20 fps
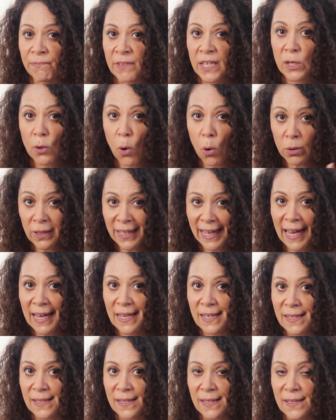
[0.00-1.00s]
In all
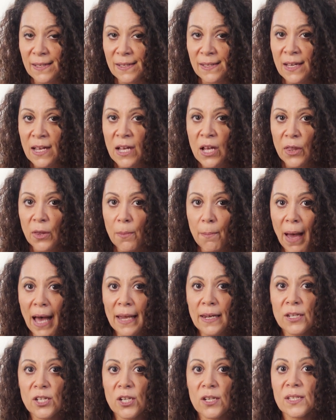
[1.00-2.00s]
cases, the
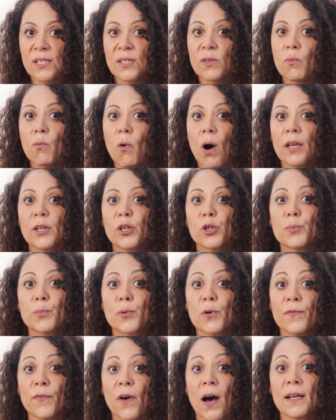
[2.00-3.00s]
manager is the one who
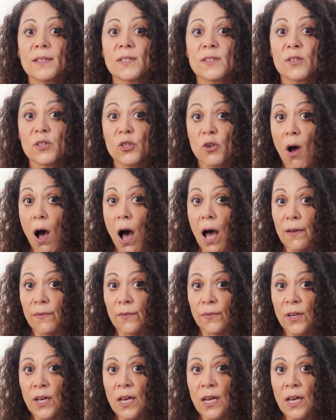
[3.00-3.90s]
provides the drive,